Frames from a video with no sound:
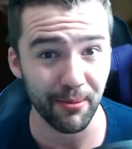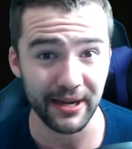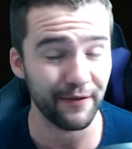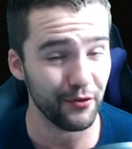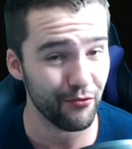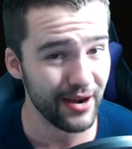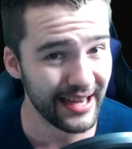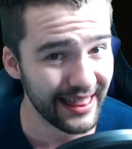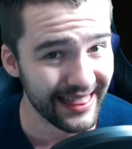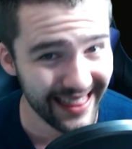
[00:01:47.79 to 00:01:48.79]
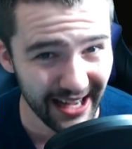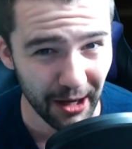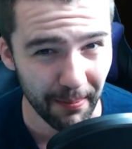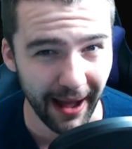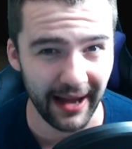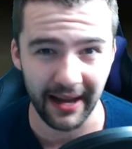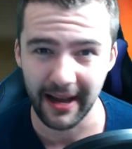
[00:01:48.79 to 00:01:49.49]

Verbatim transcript: I mean, if you really think about it,